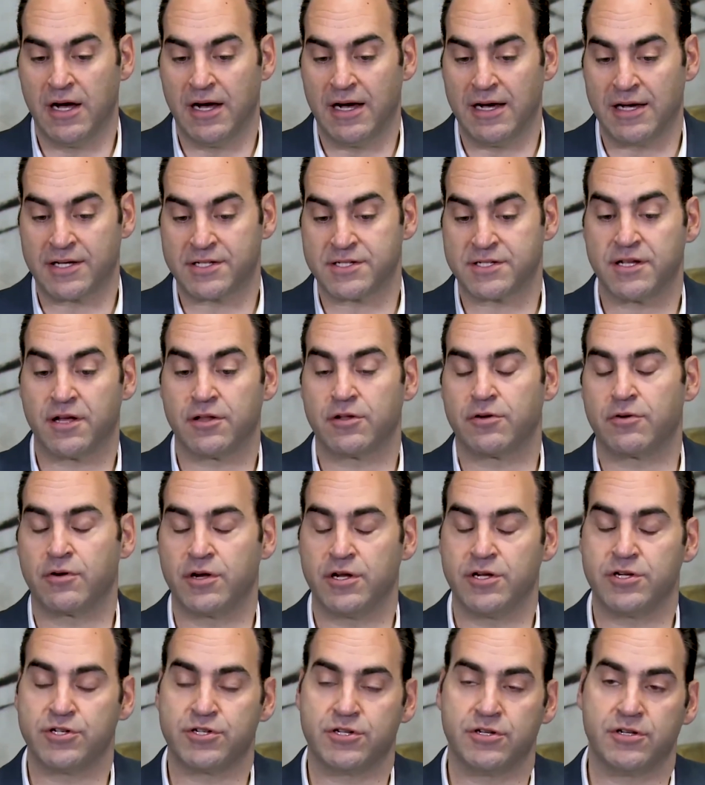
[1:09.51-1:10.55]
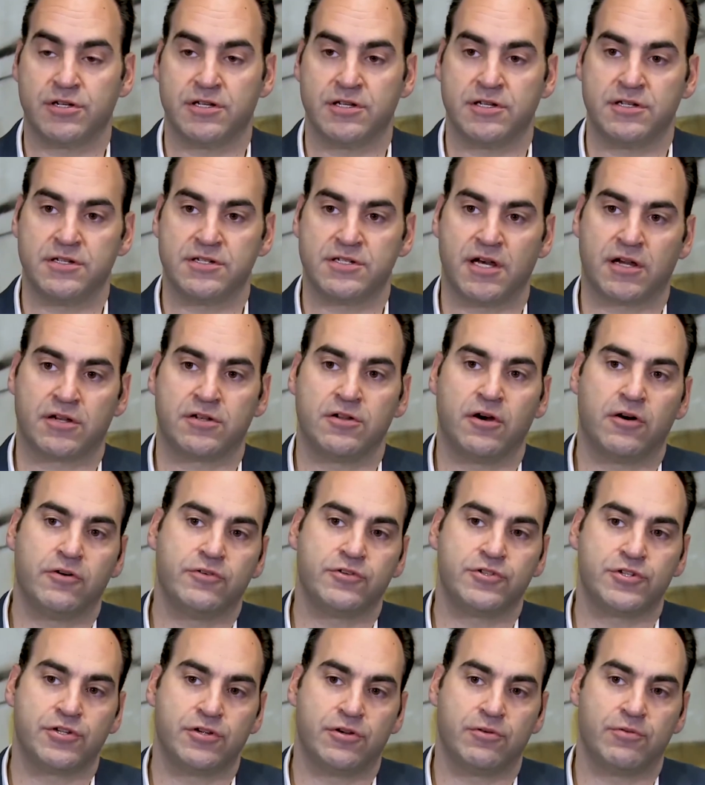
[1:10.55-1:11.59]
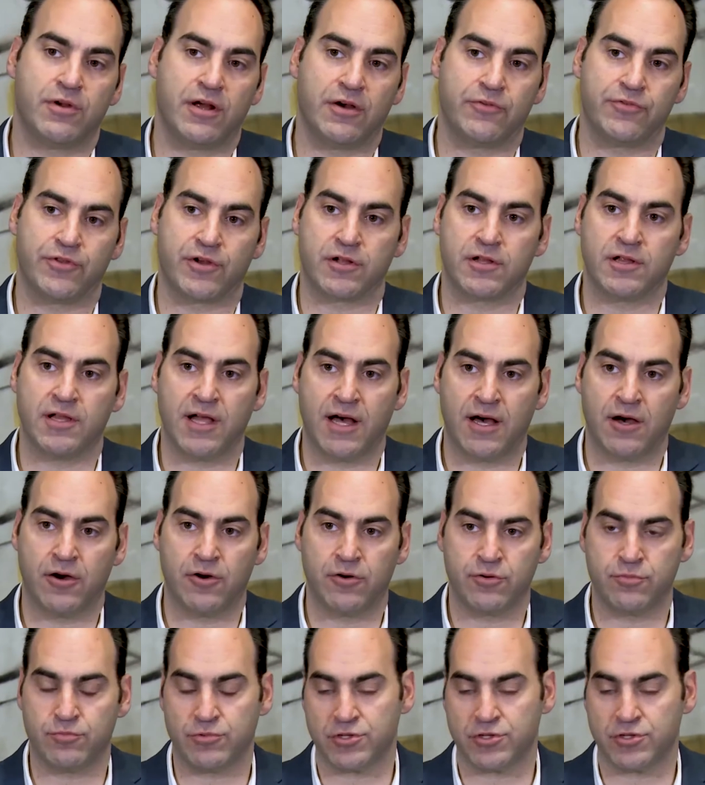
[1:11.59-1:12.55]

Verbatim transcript: acceleration in technology around the cloud,